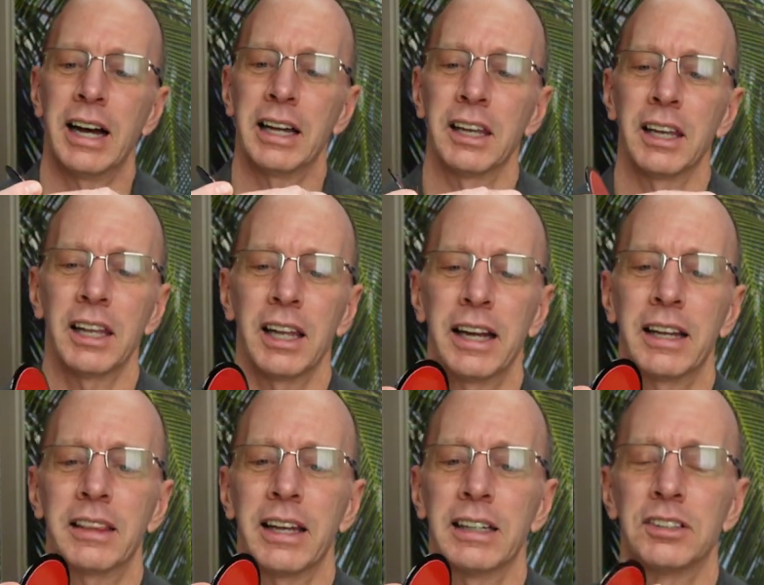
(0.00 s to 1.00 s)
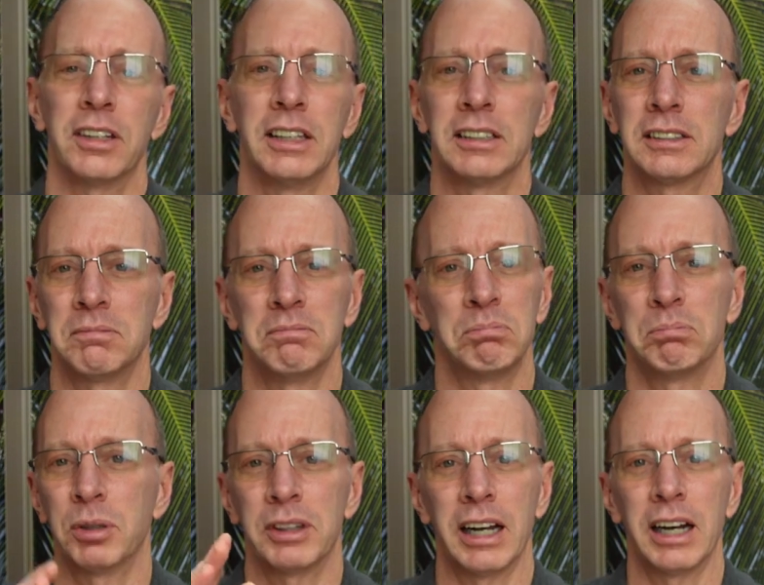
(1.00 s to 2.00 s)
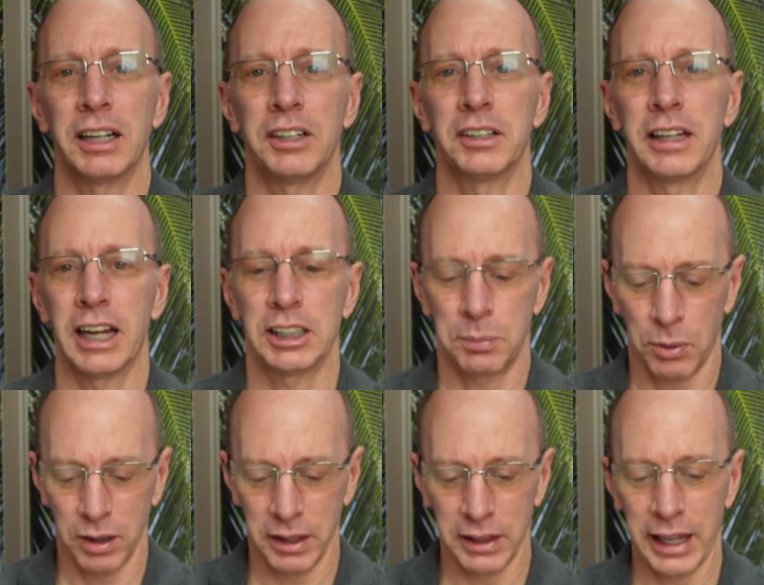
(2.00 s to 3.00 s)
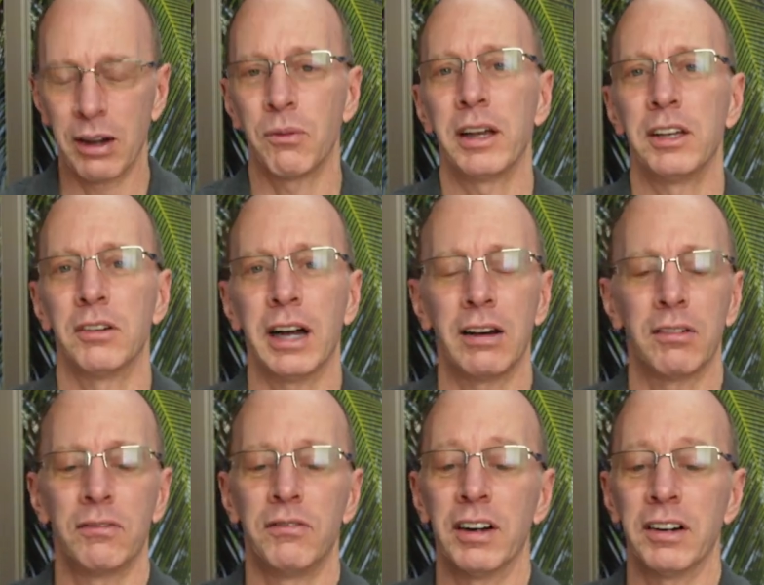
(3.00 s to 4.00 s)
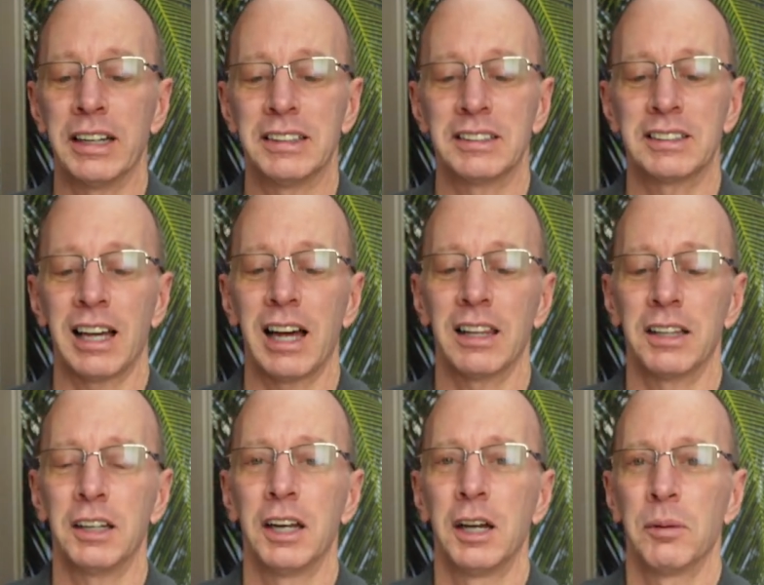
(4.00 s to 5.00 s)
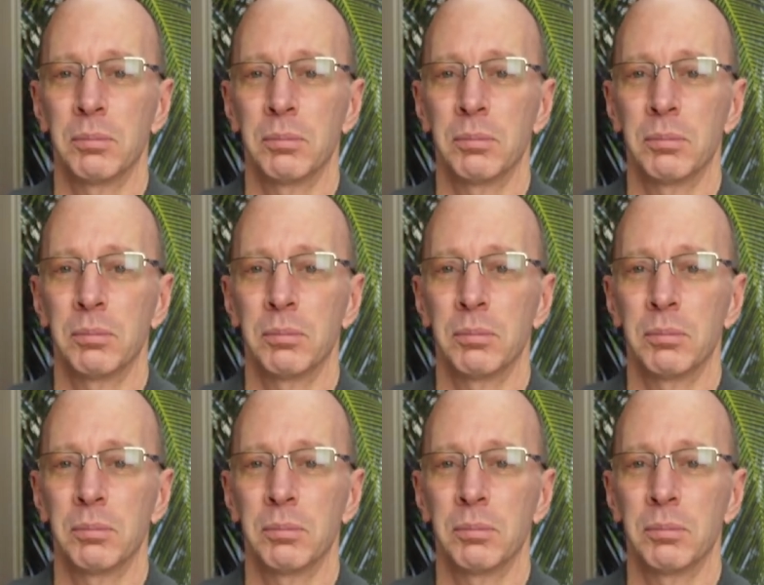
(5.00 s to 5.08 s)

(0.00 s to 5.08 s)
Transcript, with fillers: I like that. So you just put that on your dashboard, and that way you'll have a very solid